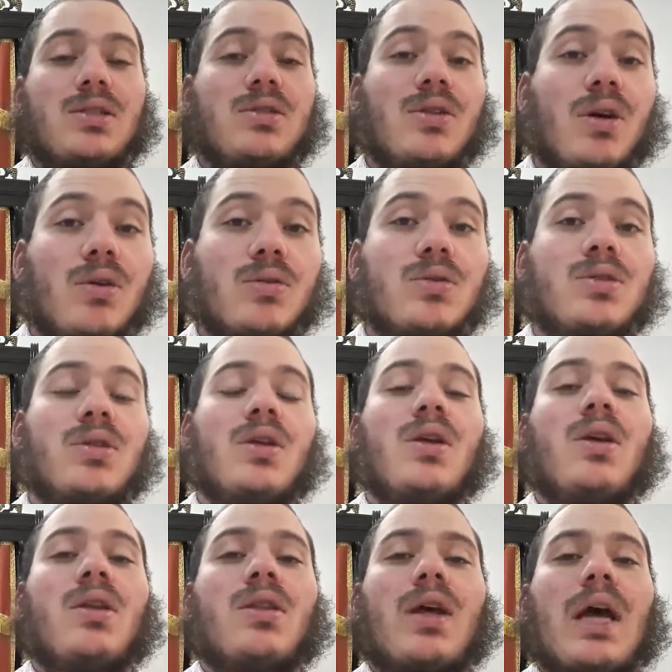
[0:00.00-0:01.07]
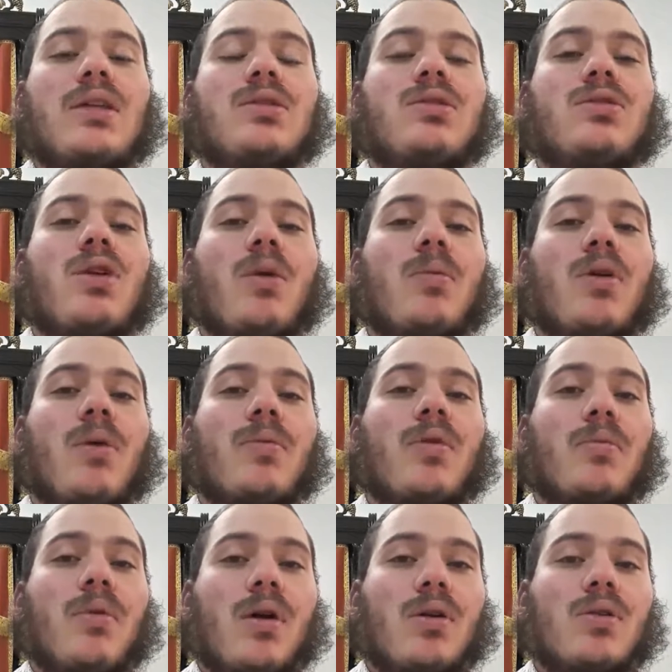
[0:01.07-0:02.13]
he knows the chazan is coming up
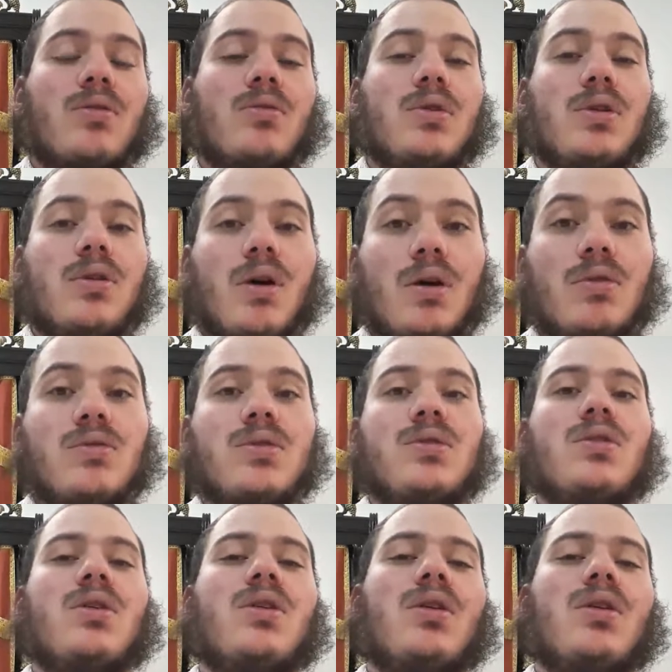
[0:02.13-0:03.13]
to Baruch, he knows